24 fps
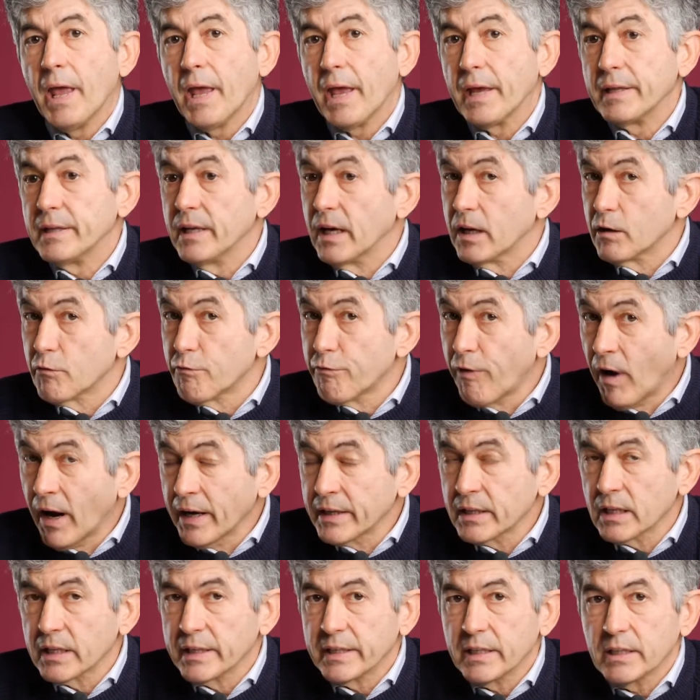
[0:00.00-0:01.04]
And then
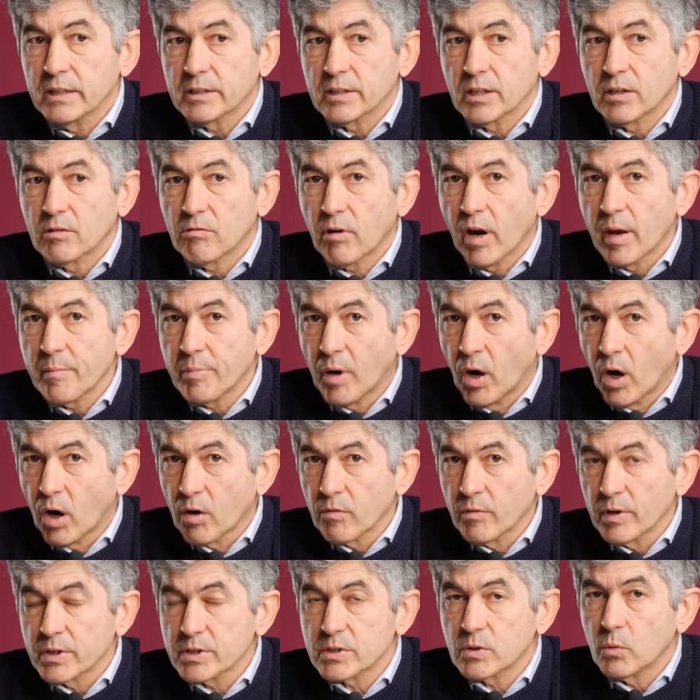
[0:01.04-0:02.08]
finally, the grape
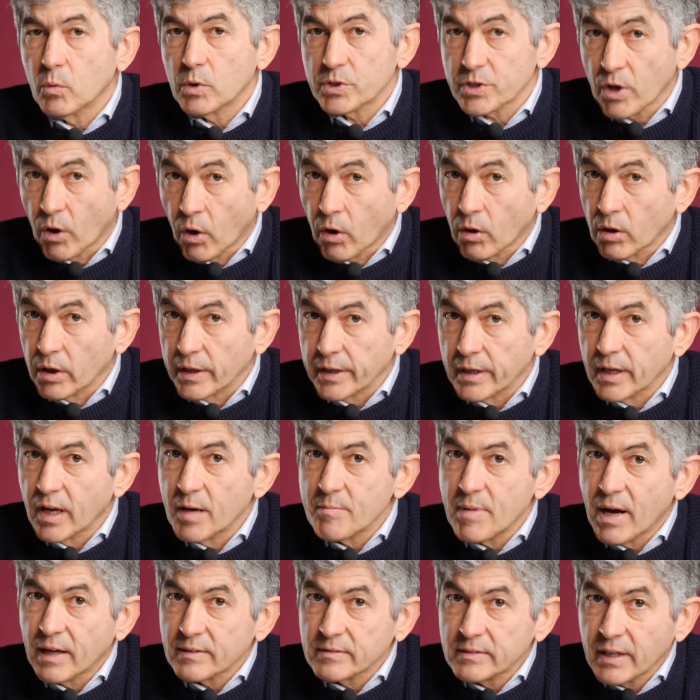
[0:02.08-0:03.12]
harvest was early,
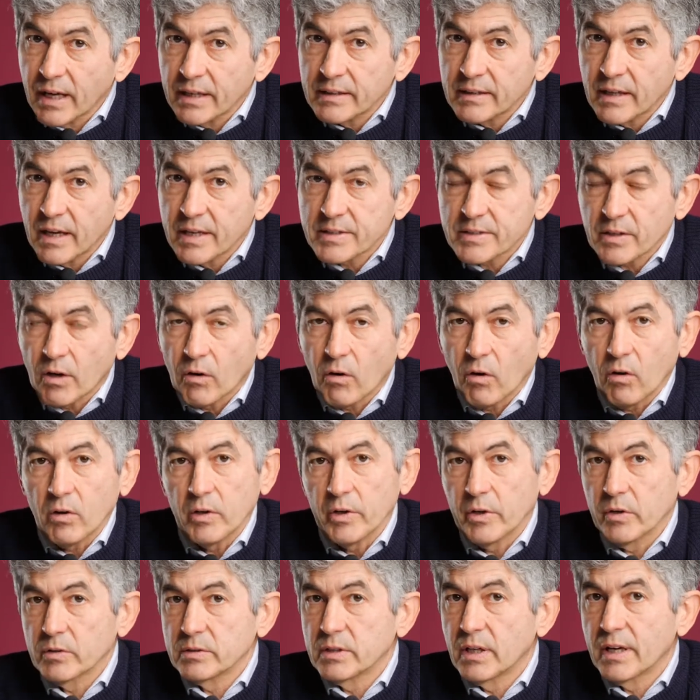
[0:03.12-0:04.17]
about 10 days
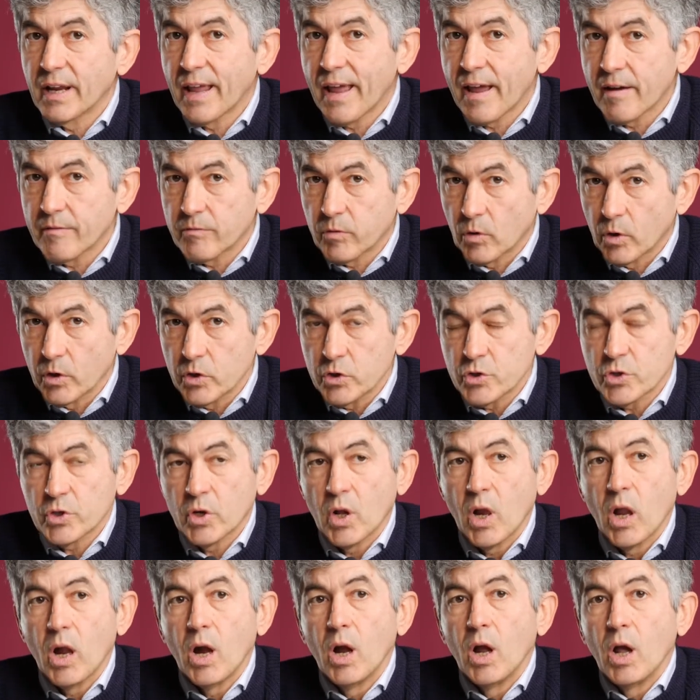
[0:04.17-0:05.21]
earlier than average.
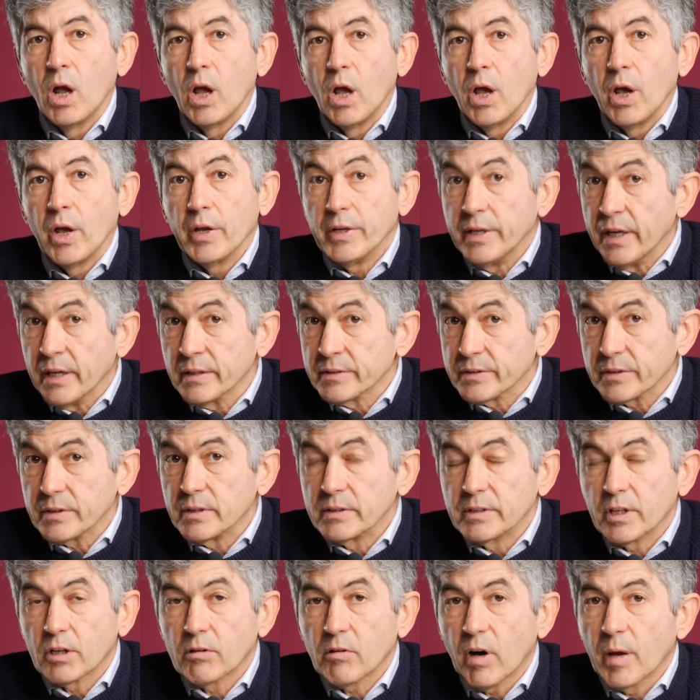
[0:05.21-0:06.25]
Yet
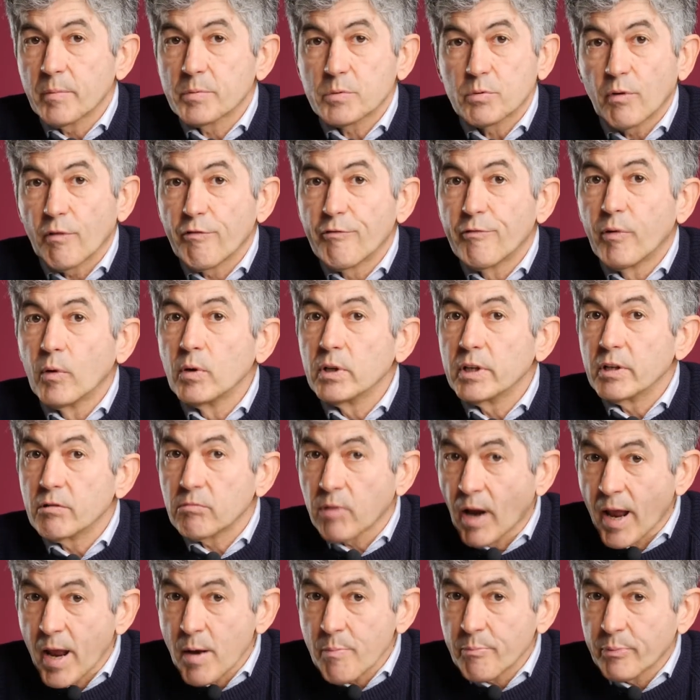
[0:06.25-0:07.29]
the grapes were fully
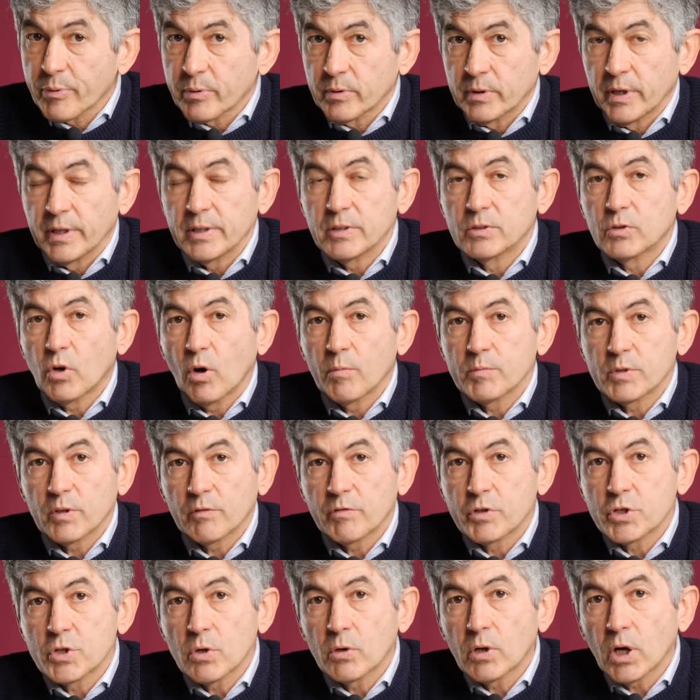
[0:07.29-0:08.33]
ripe in terms
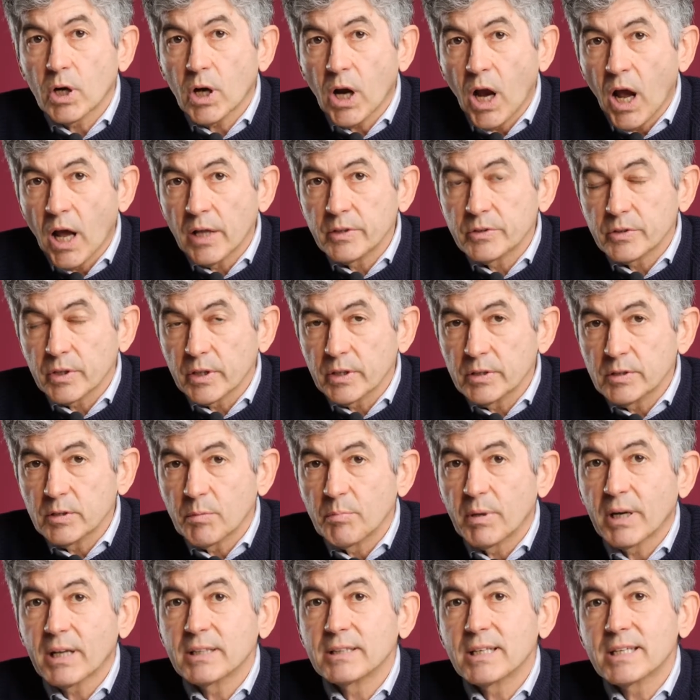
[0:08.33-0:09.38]
of sugar content,
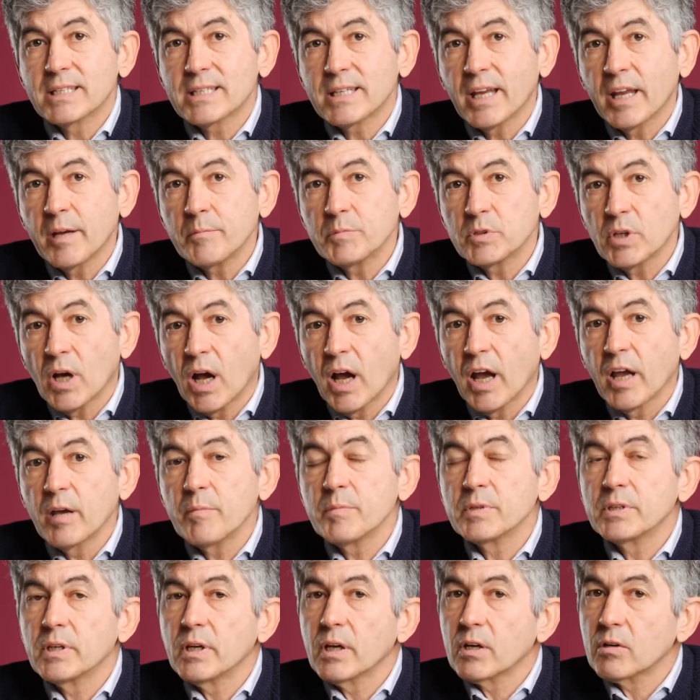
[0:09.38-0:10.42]
but at the same
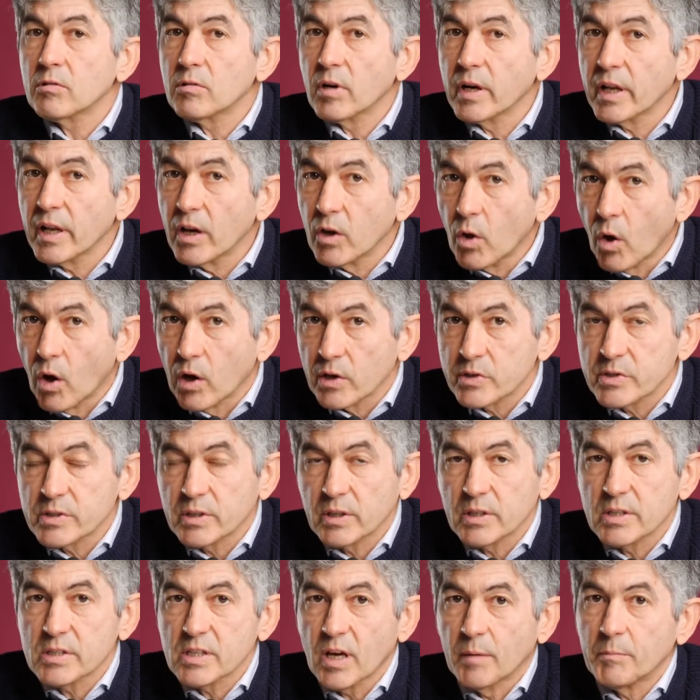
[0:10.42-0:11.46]
time, they had already
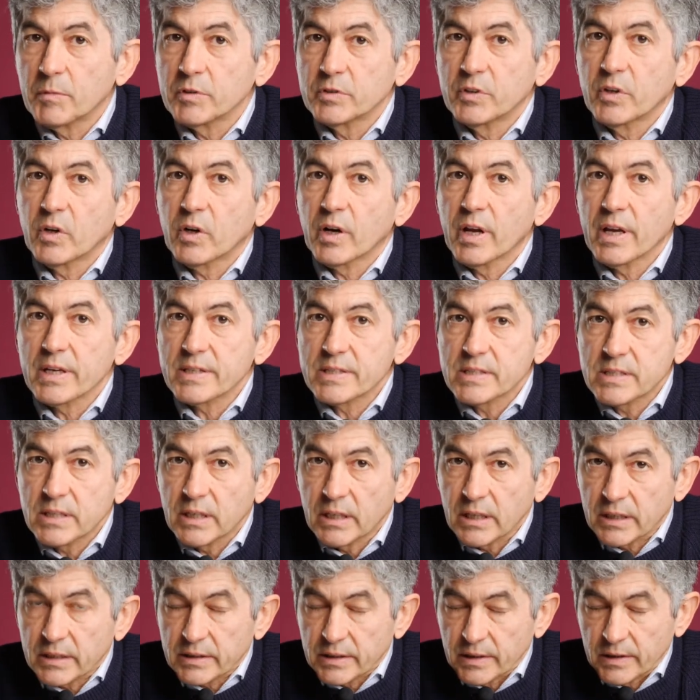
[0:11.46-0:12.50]
lost some of their
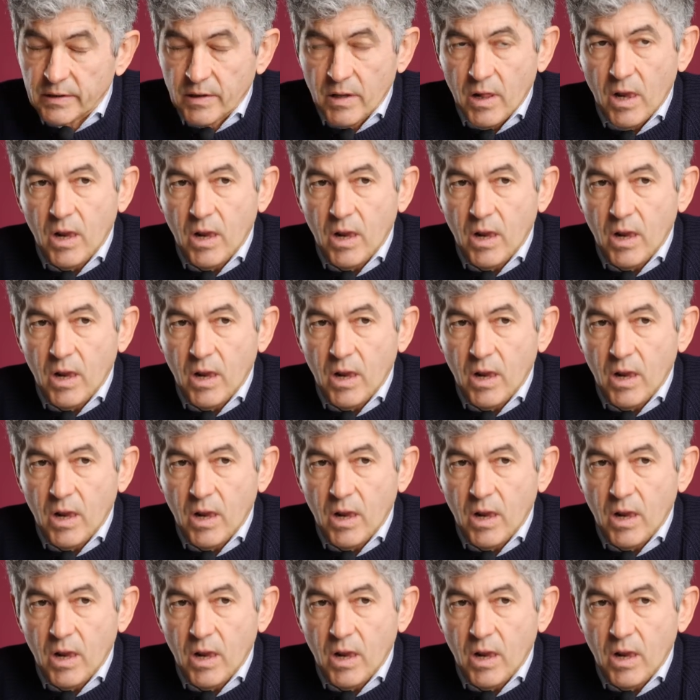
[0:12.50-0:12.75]
acidity.